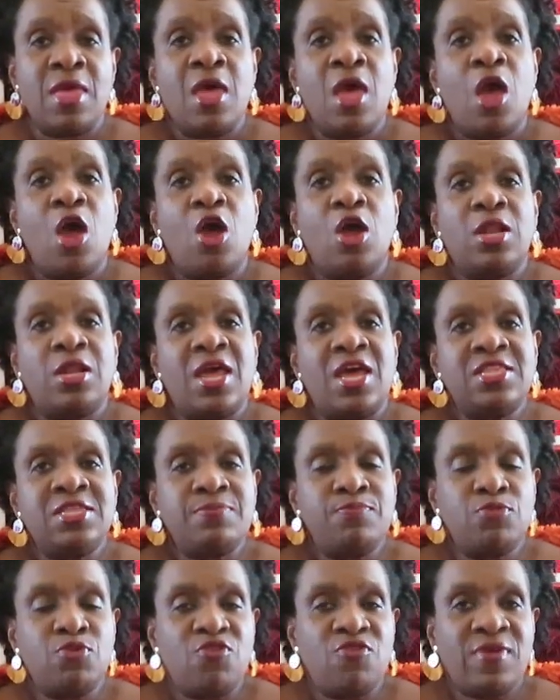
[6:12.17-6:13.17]
Her
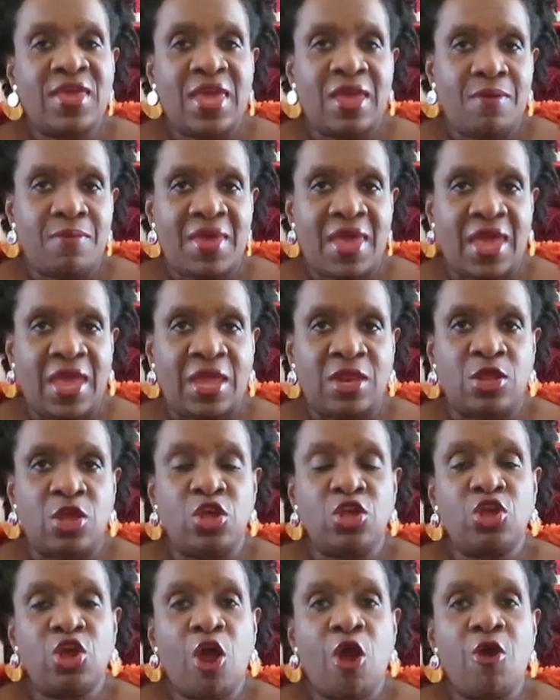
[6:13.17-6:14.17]
Let's Move campaign
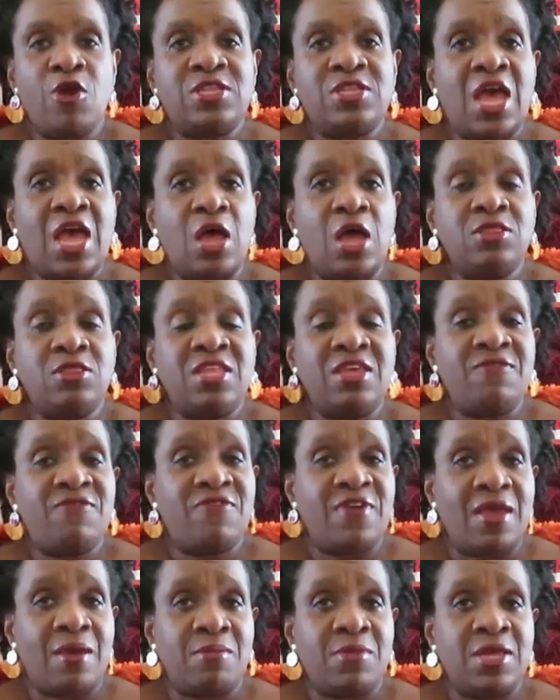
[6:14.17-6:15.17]
encouraged healthy
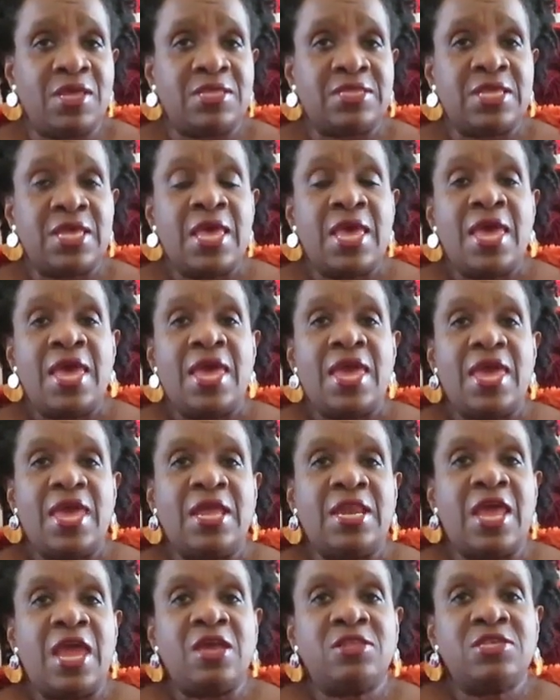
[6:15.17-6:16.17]
families
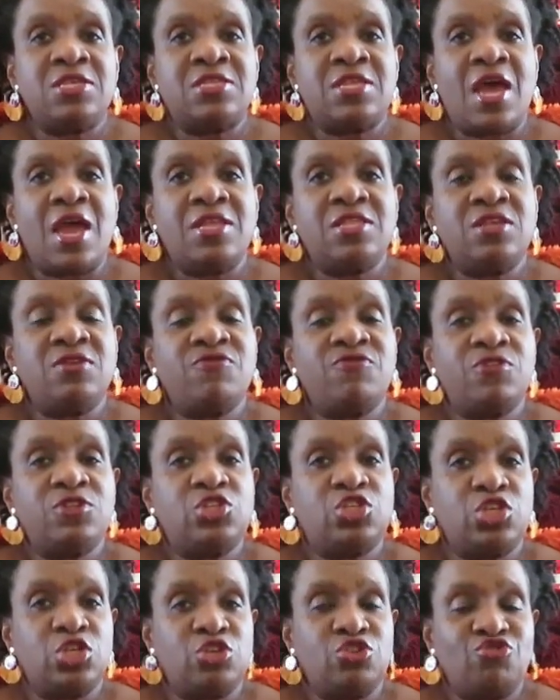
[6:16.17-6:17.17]
in exercising for
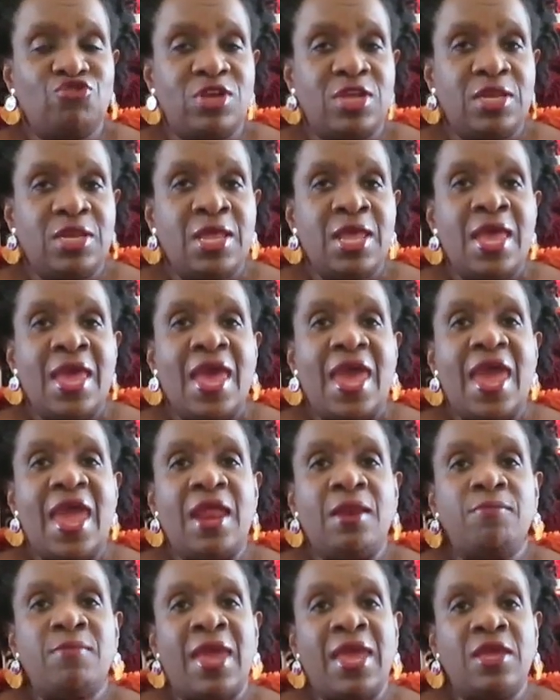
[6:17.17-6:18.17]
children
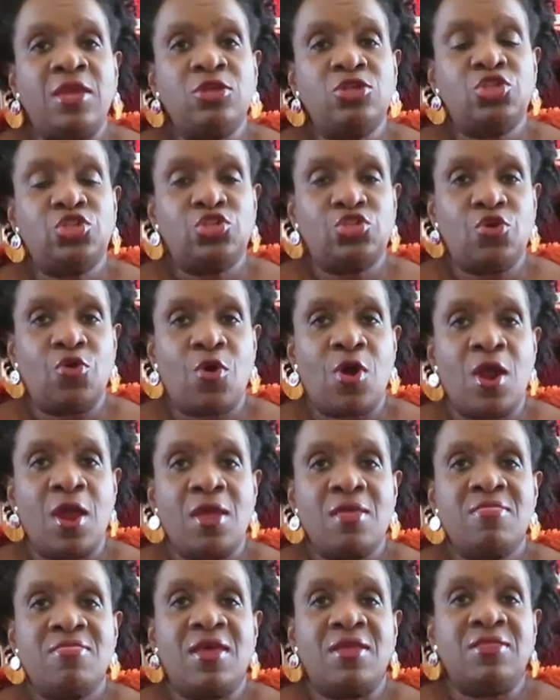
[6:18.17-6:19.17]
and making sure
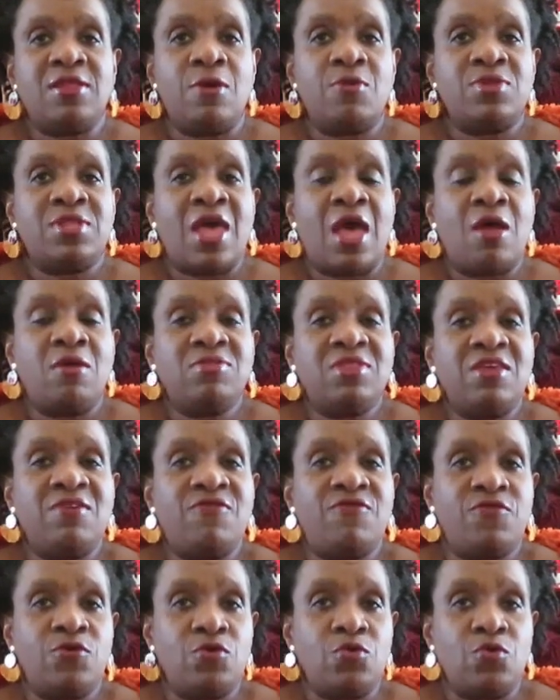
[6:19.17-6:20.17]
that there was healthy
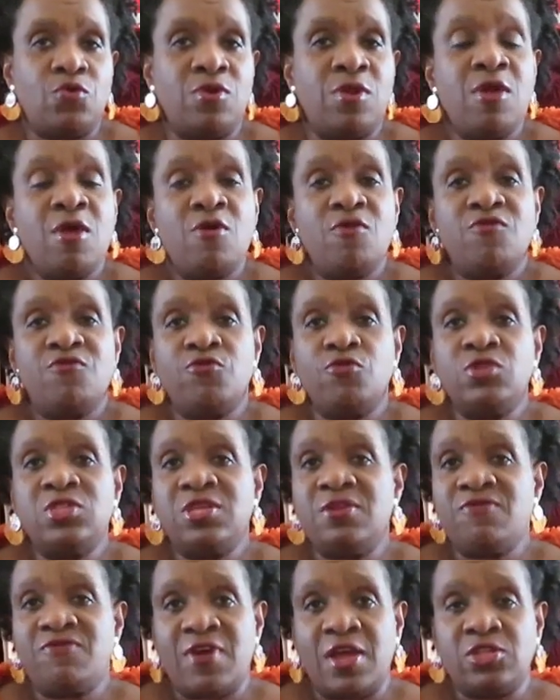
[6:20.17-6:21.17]
food, fruits
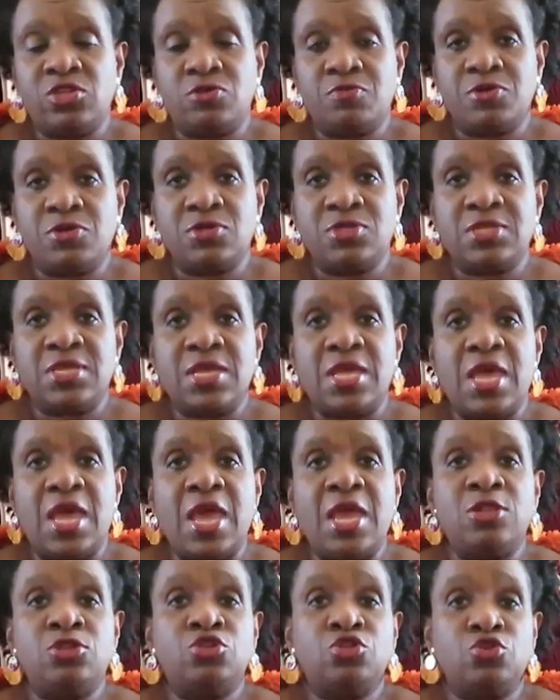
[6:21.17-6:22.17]
and vegetables
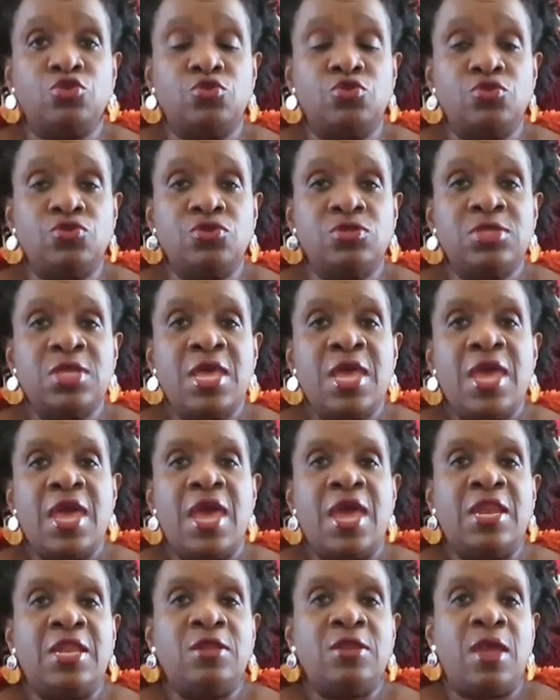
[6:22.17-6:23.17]
in schools
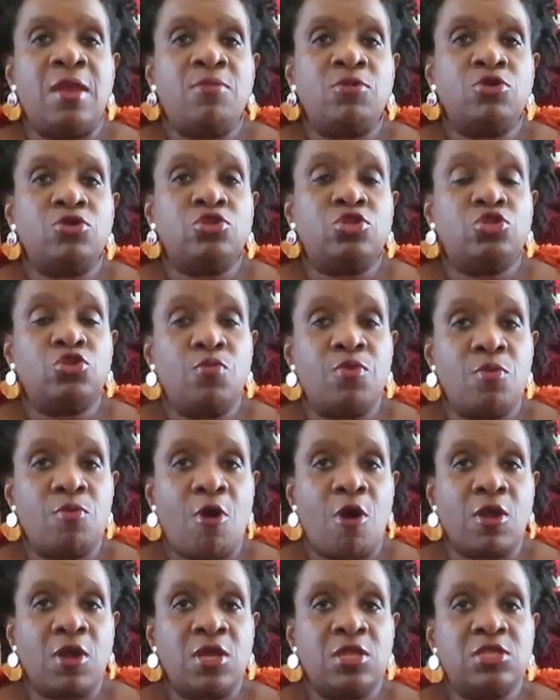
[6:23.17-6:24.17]
and in neighborhood
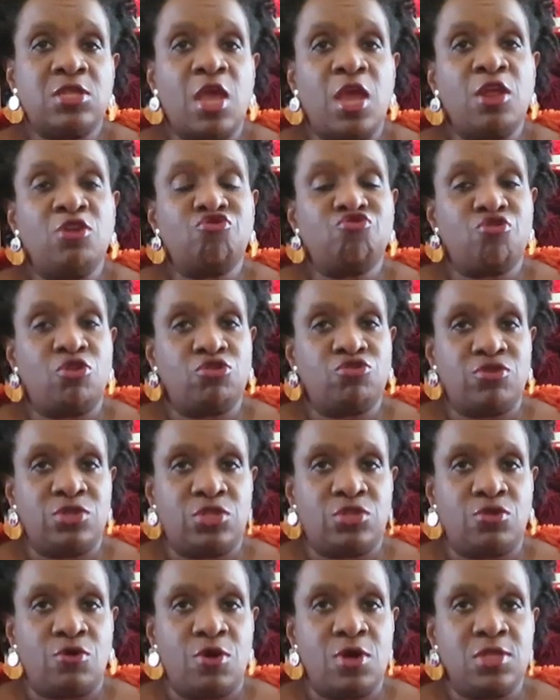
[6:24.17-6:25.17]
supermarkets and grocery
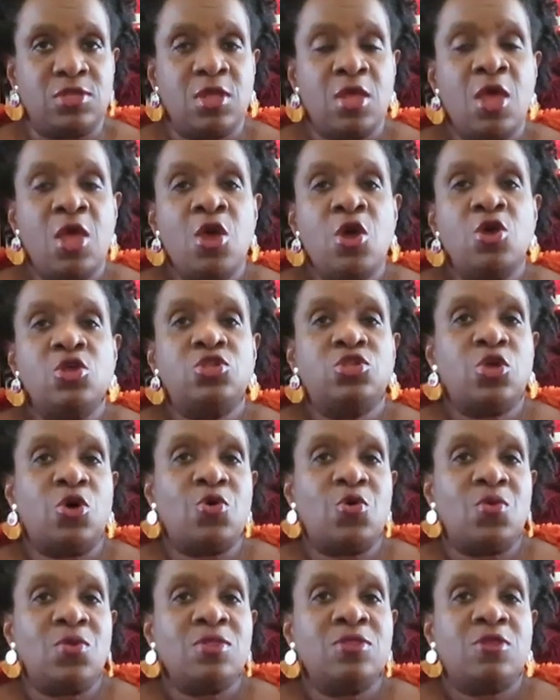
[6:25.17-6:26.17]
stores.
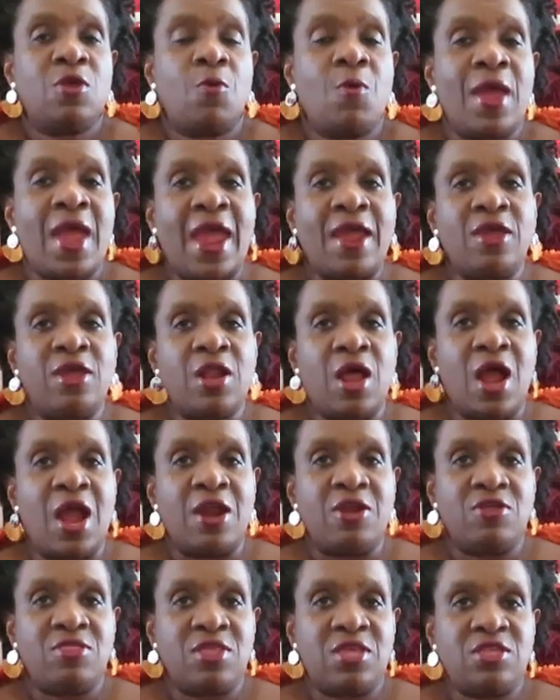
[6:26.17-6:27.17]
So the way I could
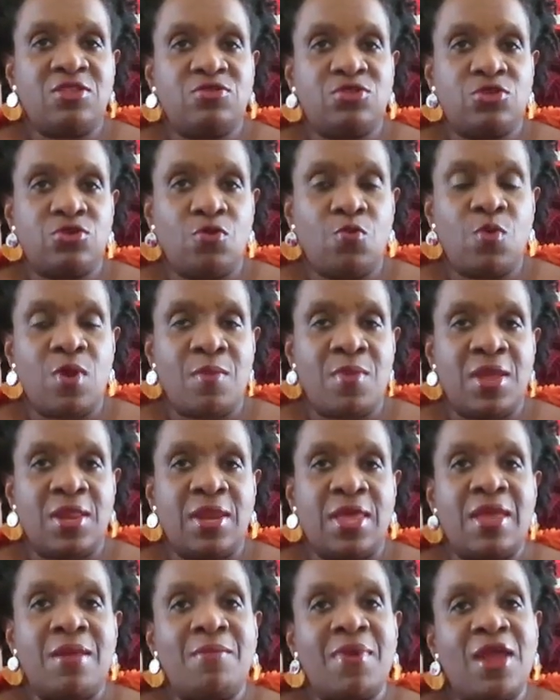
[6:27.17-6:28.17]
honor these 2 women
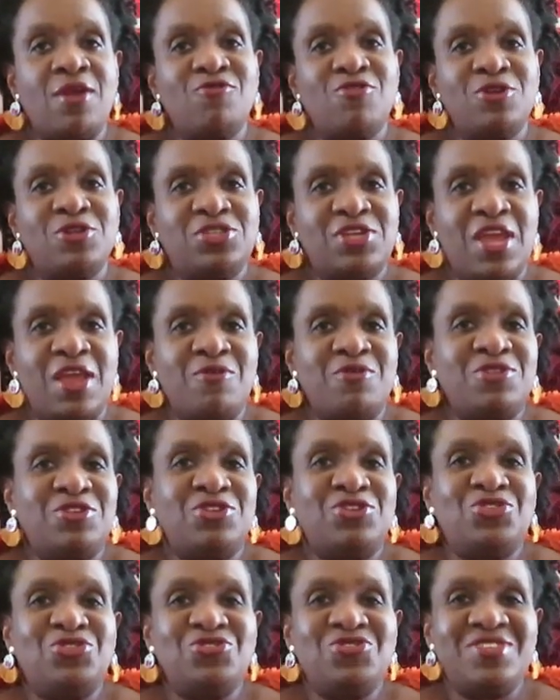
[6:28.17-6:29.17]
in my crocheting was to
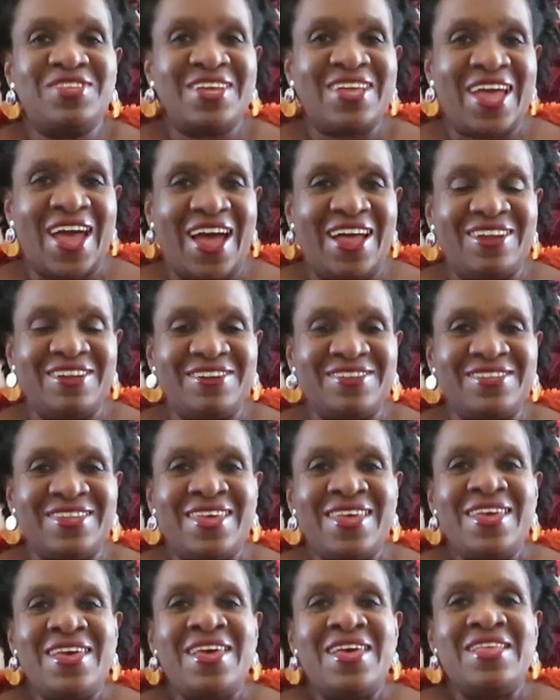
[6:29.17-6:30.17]
choose the colors
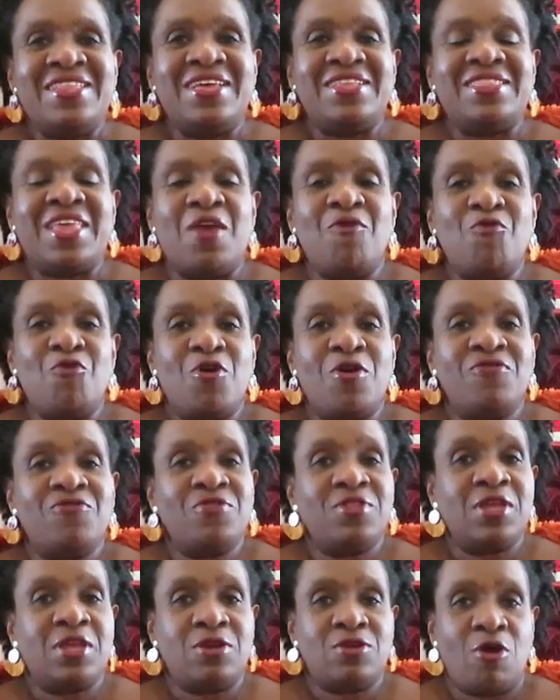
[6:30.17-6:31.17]
that they wore for
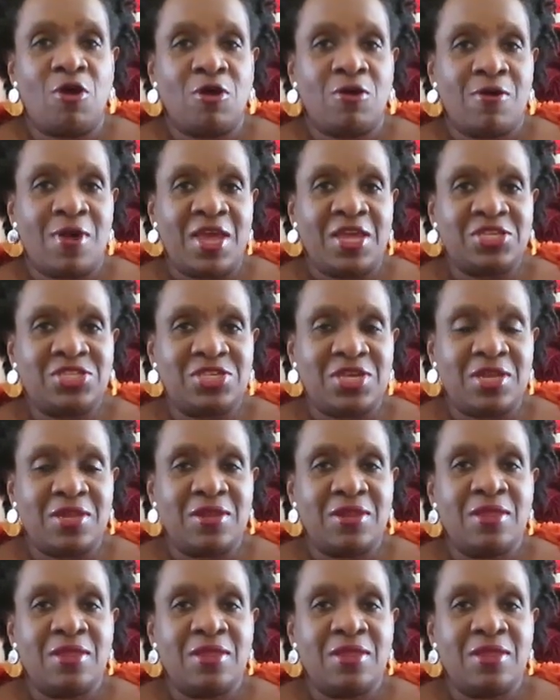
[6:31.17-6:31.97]
their inauguration.